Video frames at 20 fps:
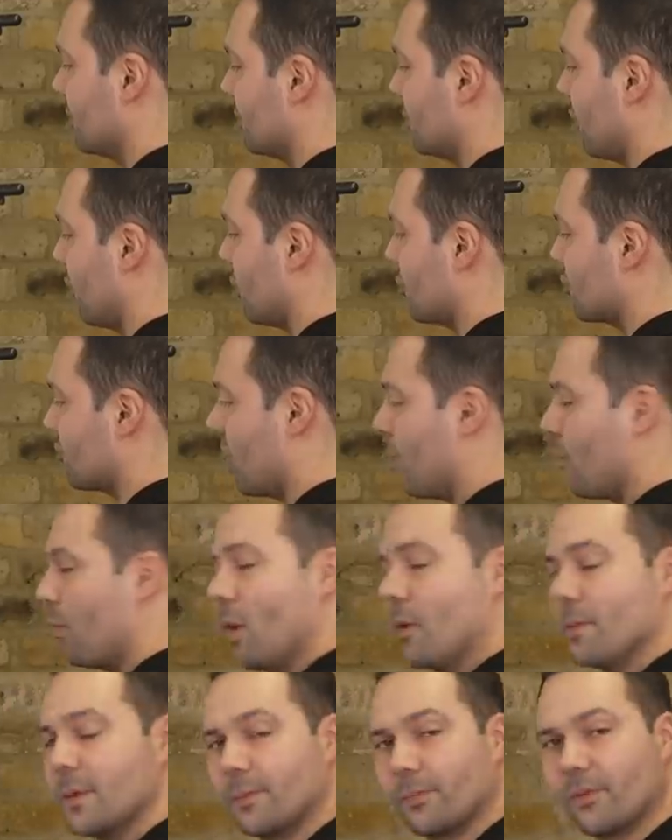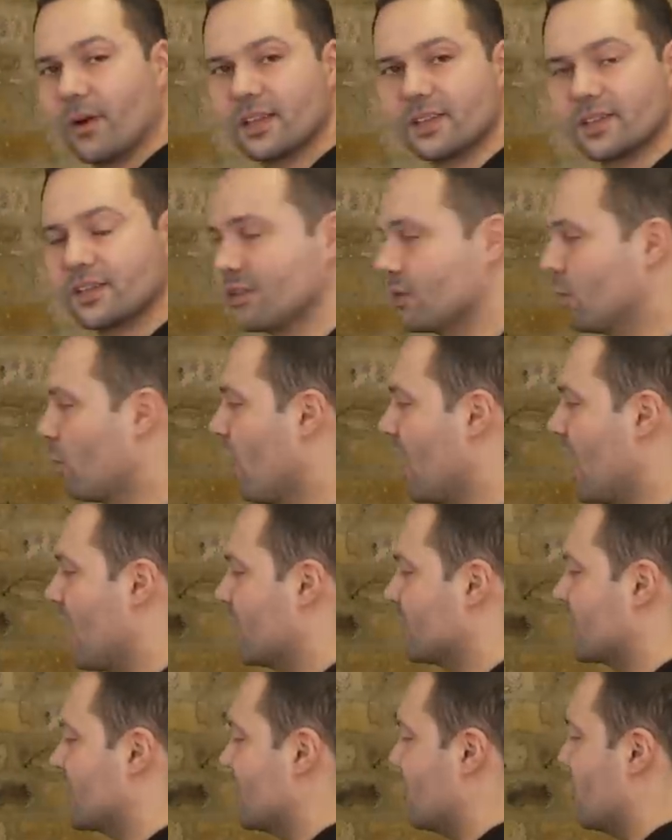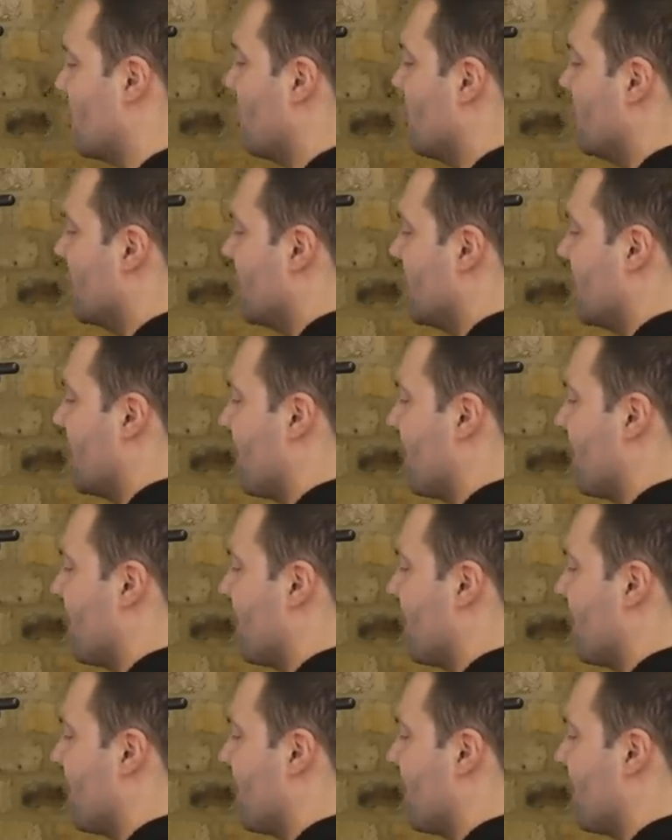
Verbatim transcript: Donald Trump won't be president of the White House anymore,